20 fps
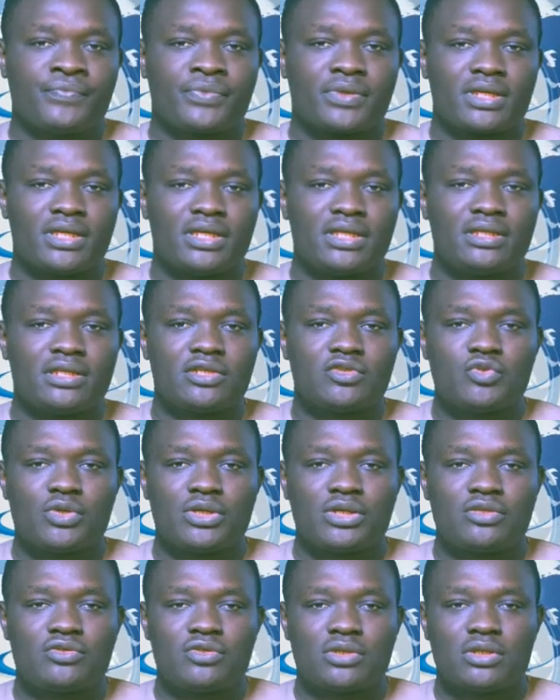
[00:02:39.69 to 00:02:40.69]
in the
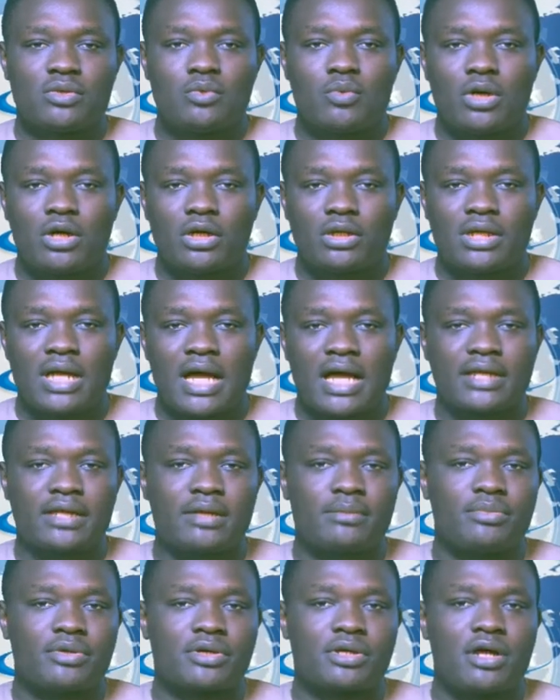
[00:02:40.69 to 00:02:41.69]
2021
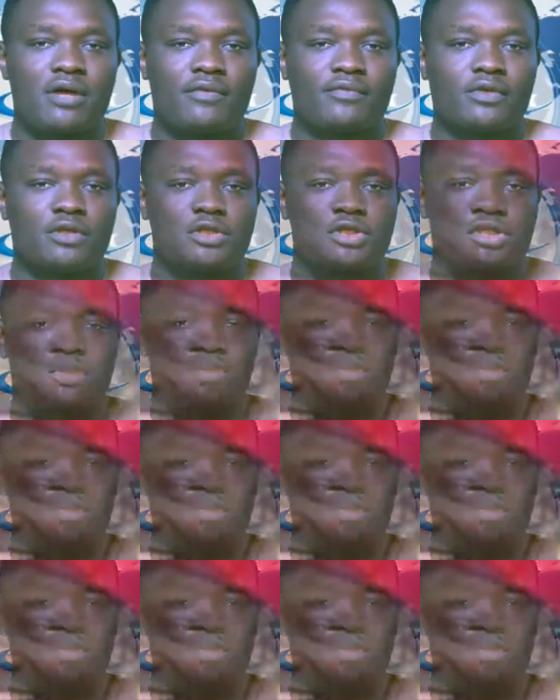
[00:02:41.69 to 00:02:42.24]
Anambra governorship